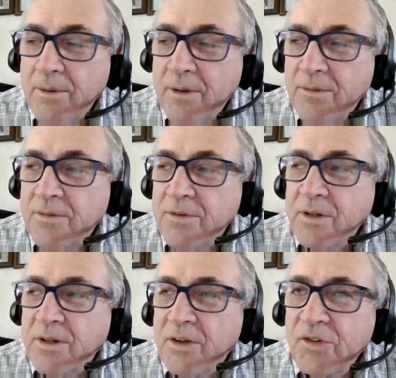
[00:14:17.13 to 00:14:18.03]

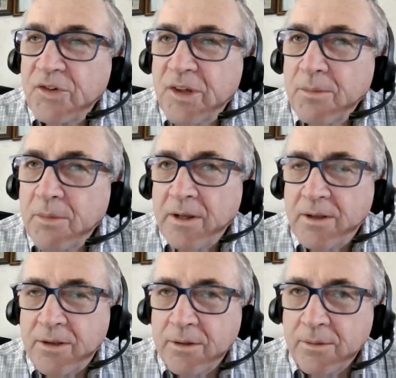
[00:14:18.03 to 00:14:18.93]
it doesn't seem
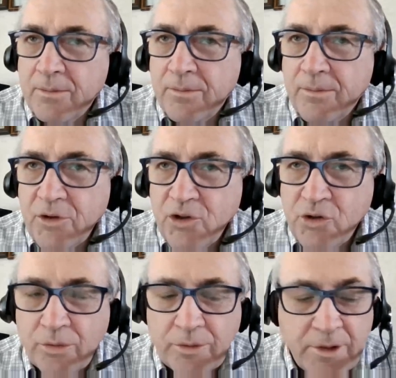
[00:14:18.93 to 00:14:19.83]
like the
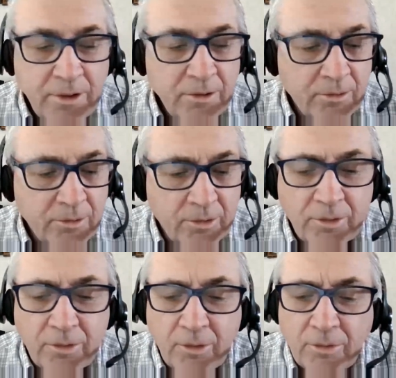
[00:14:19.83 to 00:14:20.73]
jury or
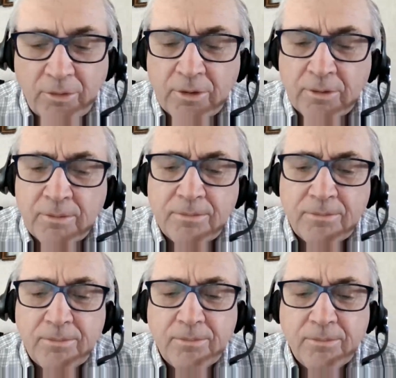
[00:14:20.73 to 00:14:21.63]
the
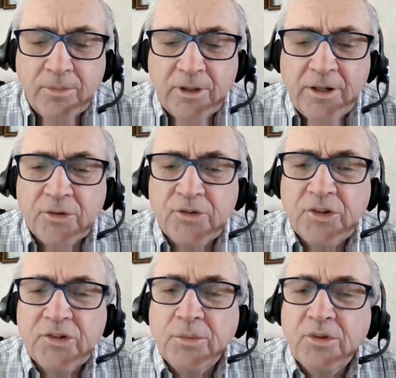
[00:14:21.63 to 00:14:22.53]
legal
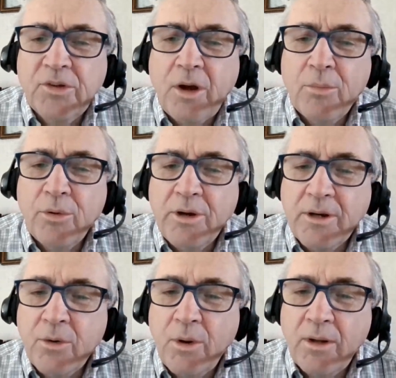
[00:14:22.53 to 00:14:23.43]
system is
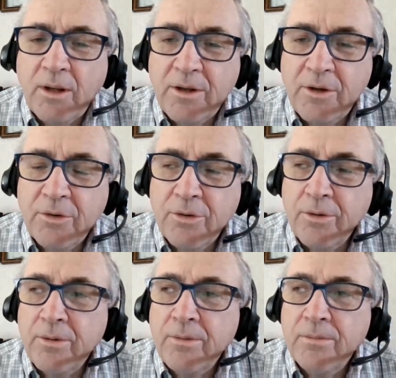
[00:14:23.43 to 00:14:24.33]
operating quite like
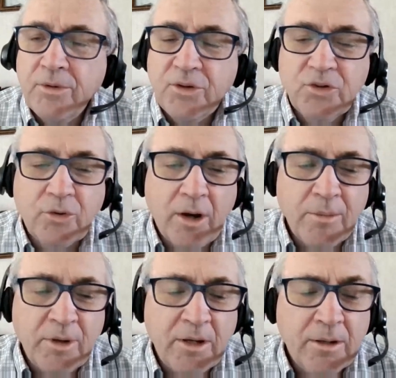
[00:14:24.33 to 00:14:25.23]
you're
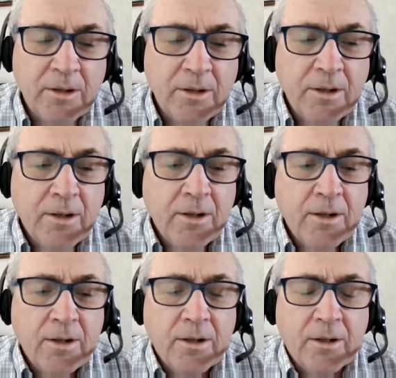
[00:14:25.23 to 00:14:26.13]
describing.
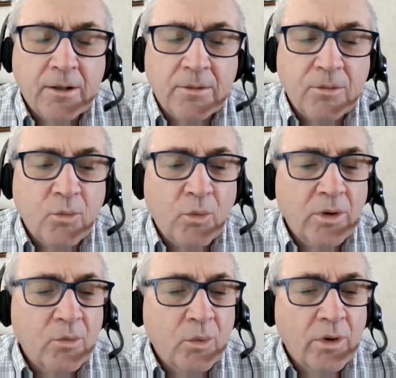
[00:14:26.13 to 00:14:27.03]

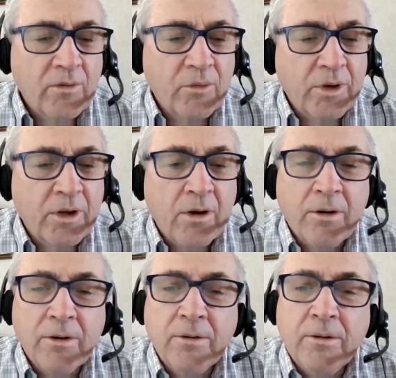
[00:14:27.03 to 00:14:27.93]
Where have we
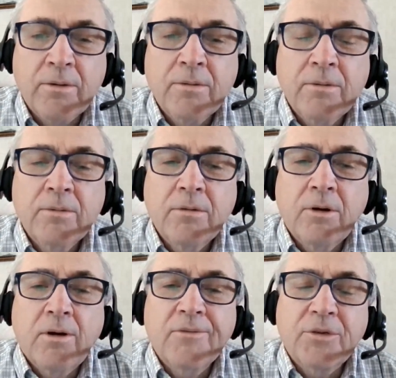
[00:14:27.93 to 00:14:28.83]
gone
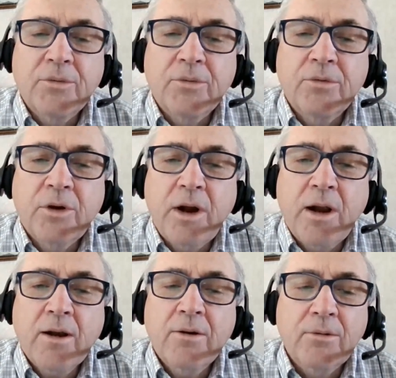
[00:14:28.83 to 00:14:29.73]
off the
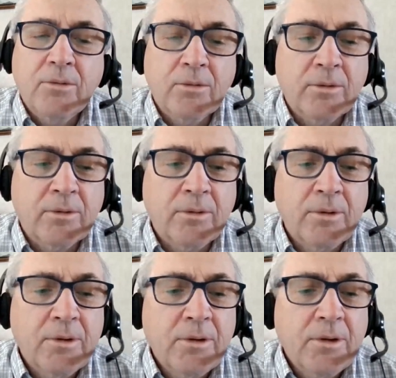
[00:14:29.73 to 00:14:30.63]
track, or?